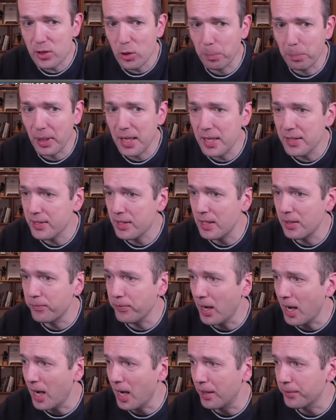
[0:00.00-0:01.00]
to play
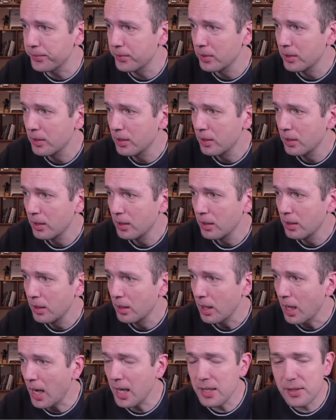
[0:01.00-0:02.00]
c5.
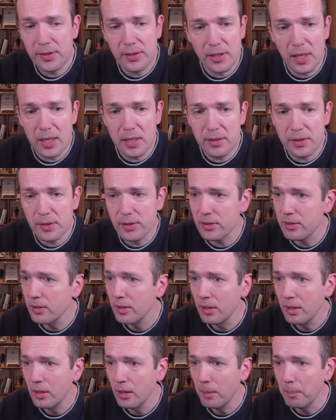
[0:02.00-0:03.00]
And since
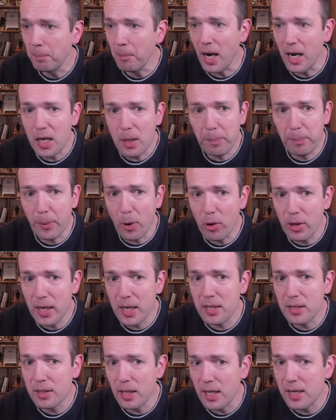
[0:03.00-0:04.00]
my
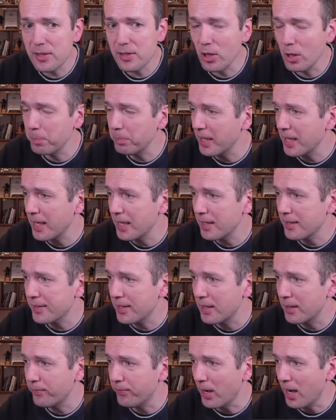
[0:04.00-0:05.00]
opponent is not playing
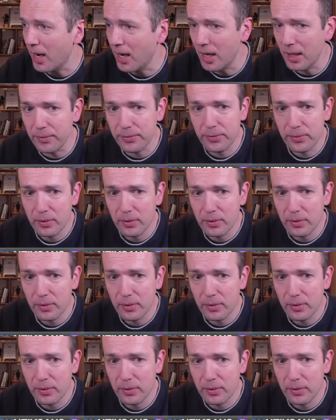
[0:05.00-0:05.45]
c5,